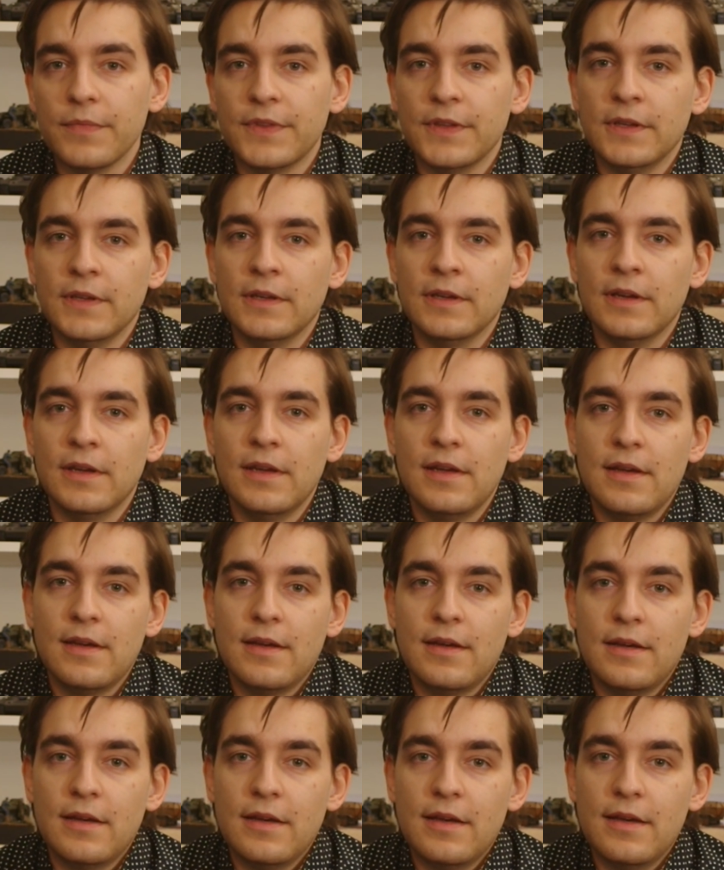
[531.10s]
The
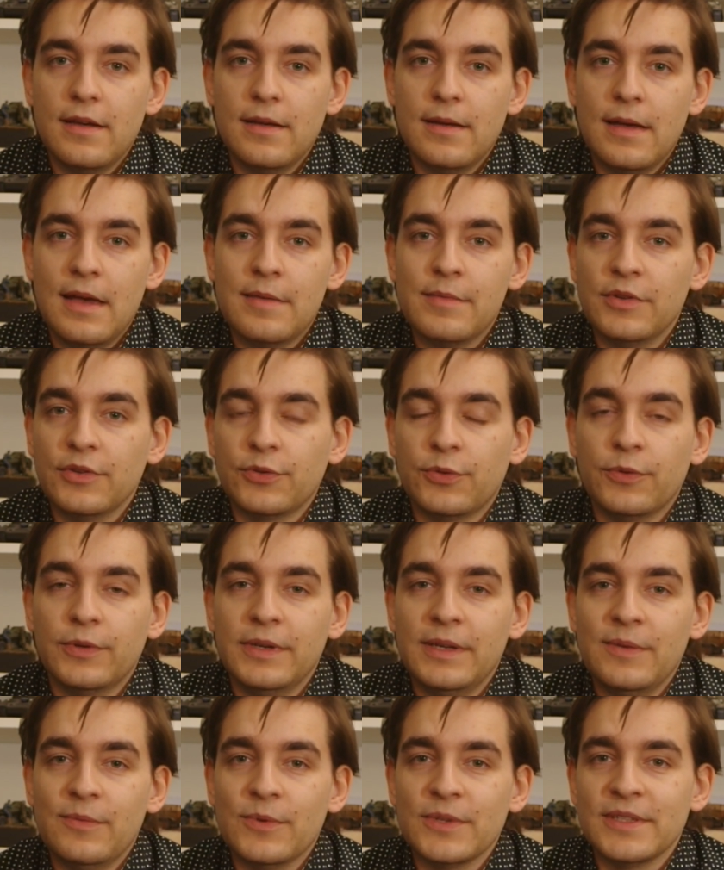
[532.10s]

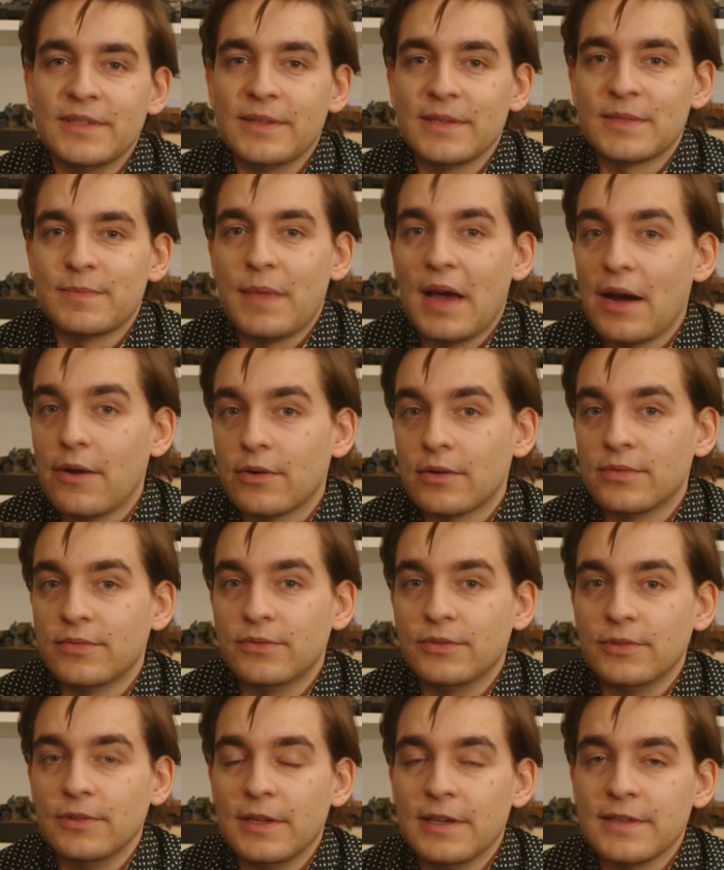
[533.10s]
ML-20 wasn't as
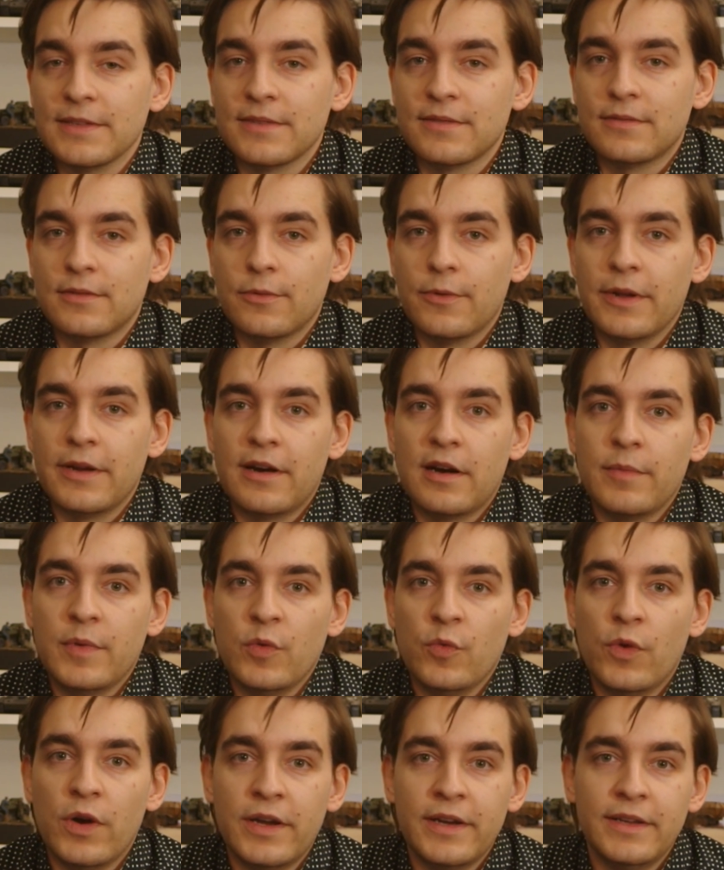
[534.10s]
powerful as the Red Army
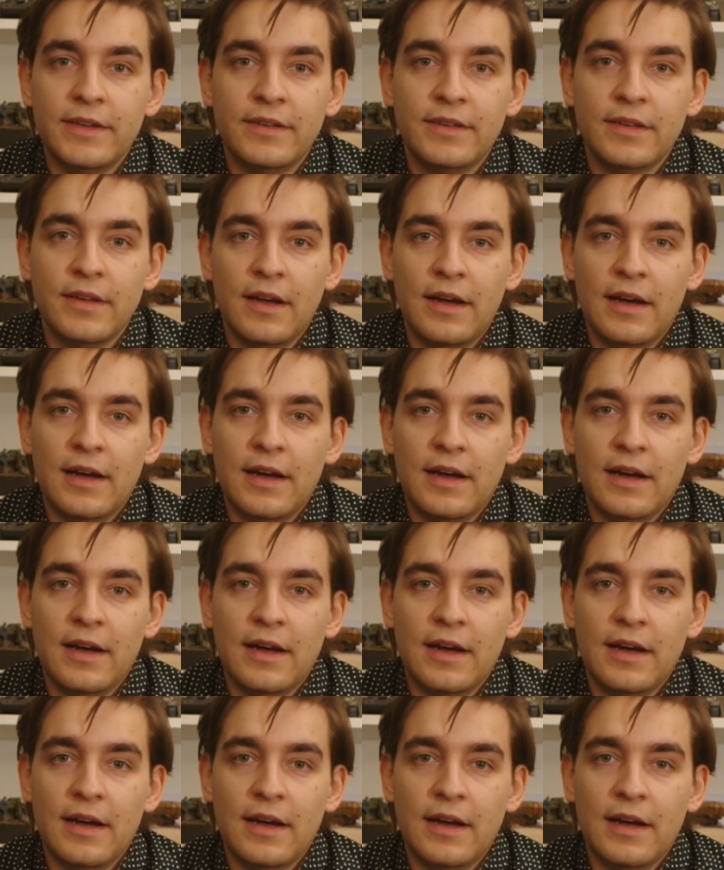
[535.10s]
wanted,